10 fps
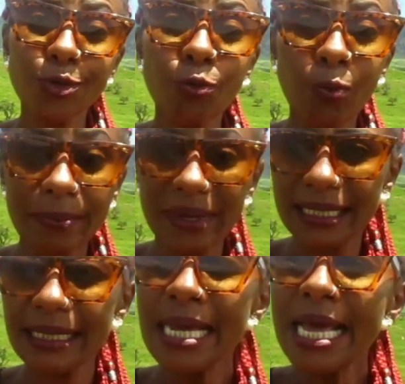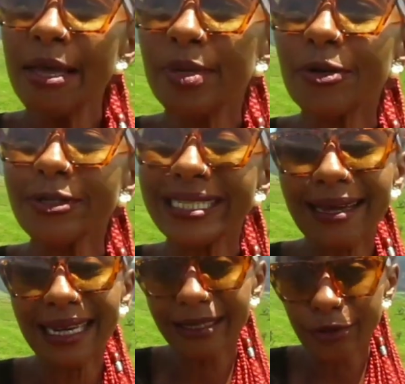to women because
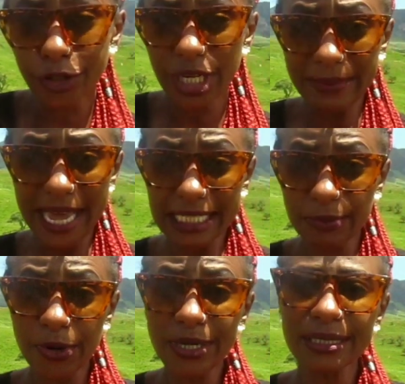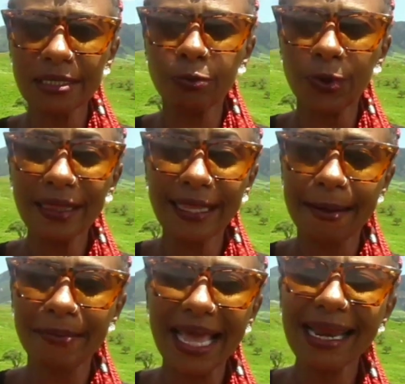I'd like to share my experiences with
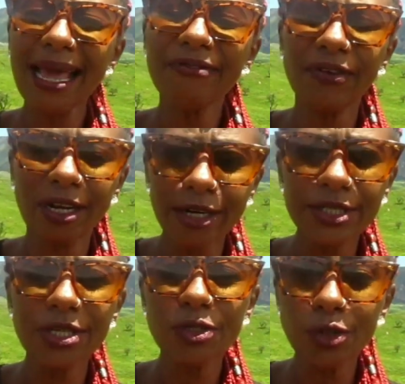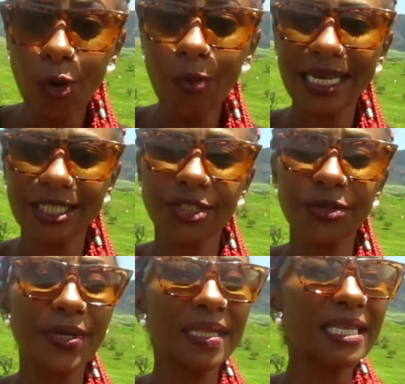them, and I have learned so much
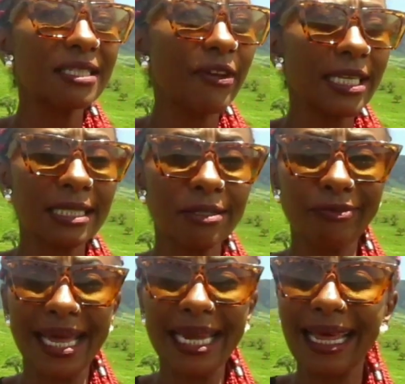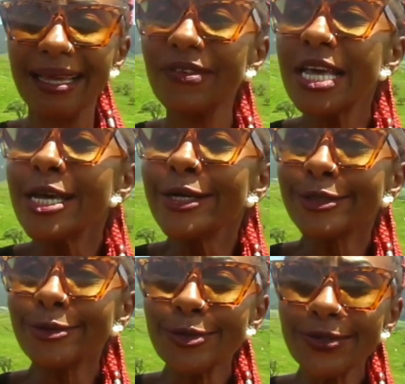during these phases of my life.
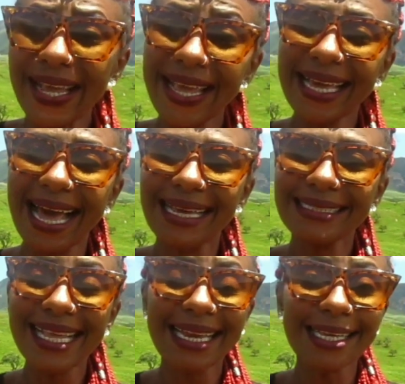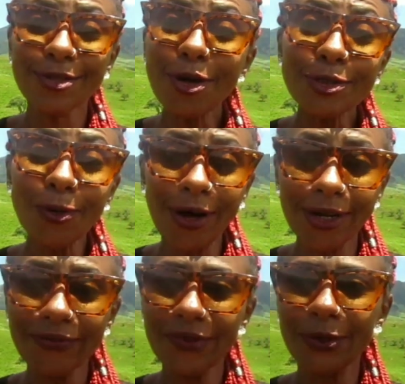So today guys, and I talk to
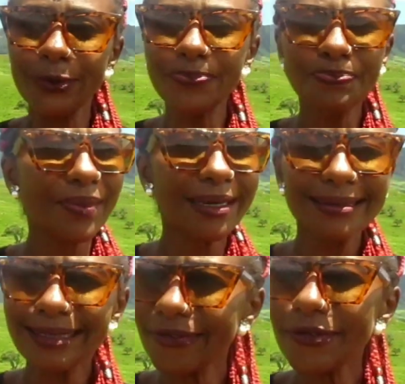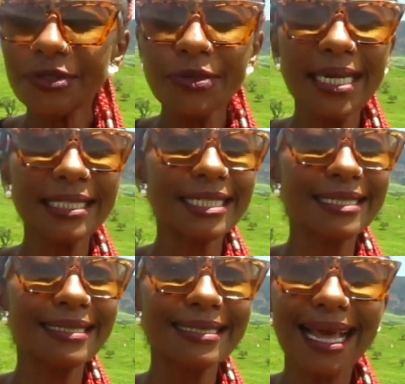all of you, different
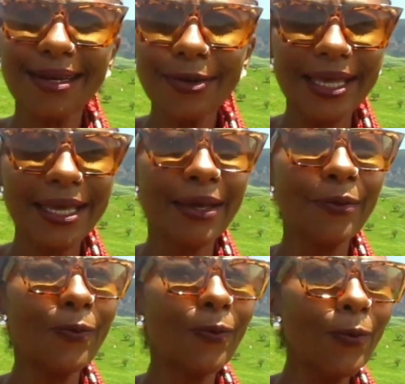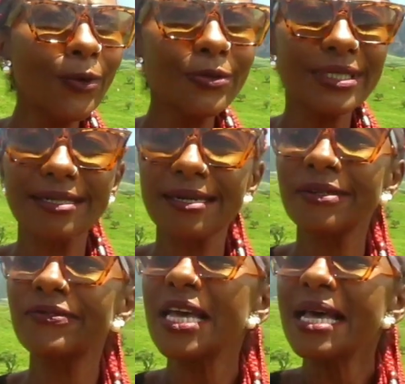religions, I don't care who you
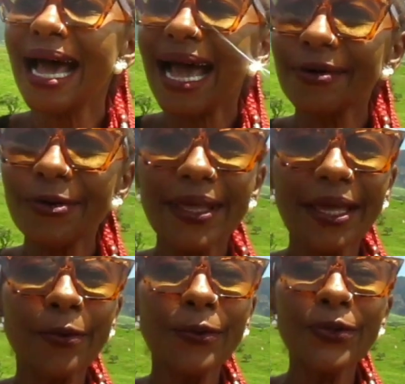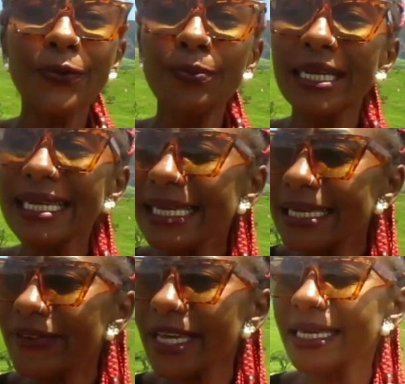serve, I don't care who you
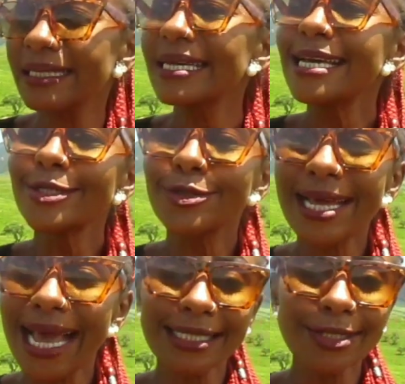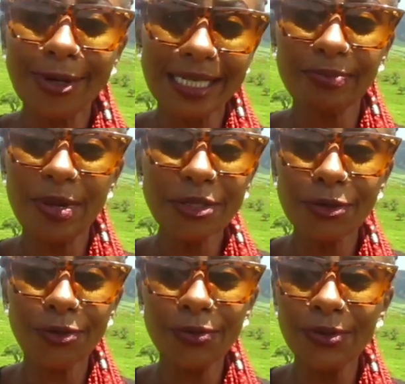believe in. Today I just want to speak
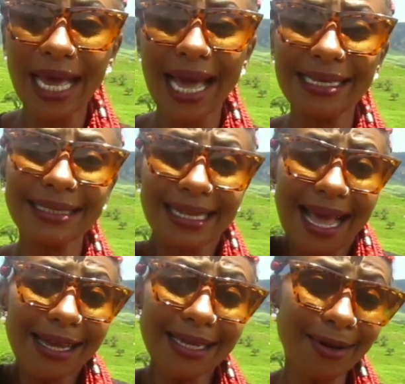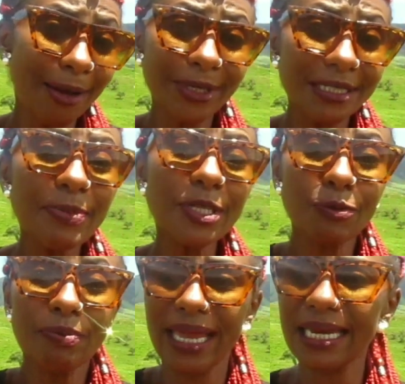to you guys. I want to speak
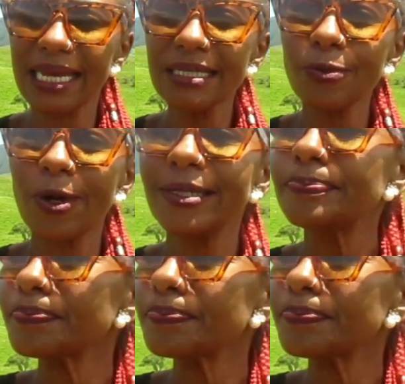to men as well.